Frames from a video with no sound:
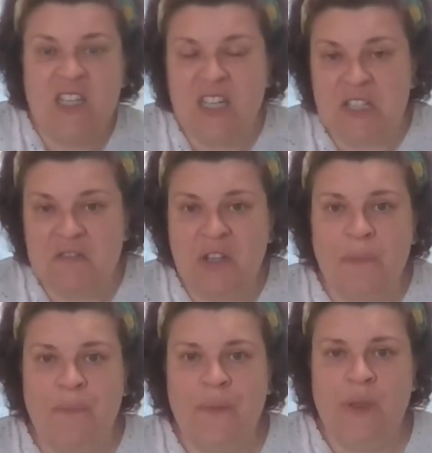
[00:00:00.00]
I don't
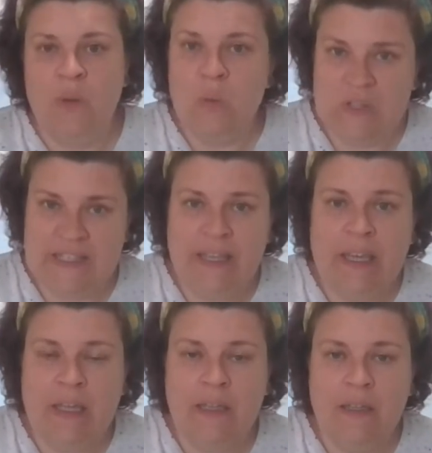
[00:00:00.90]
know. We'll
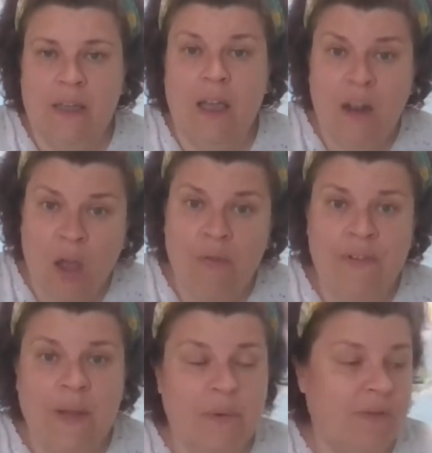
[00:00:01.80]
see. And
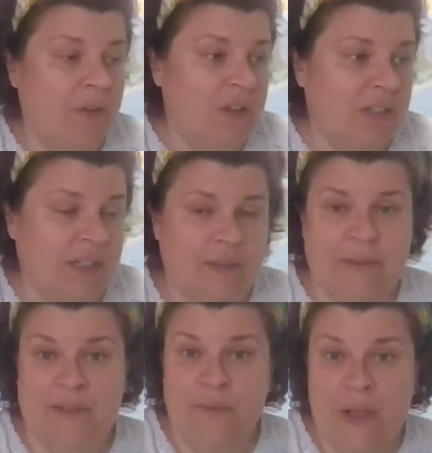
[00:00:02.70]
hopefully I would have lost a little
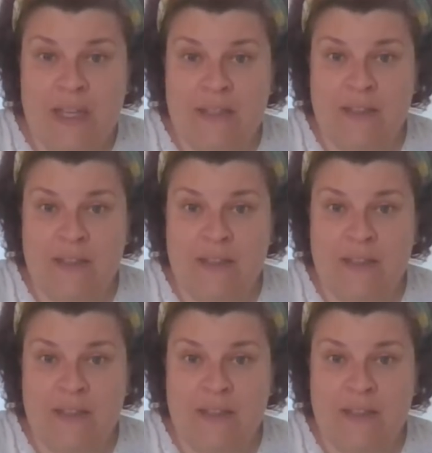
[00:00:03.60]
bit of weight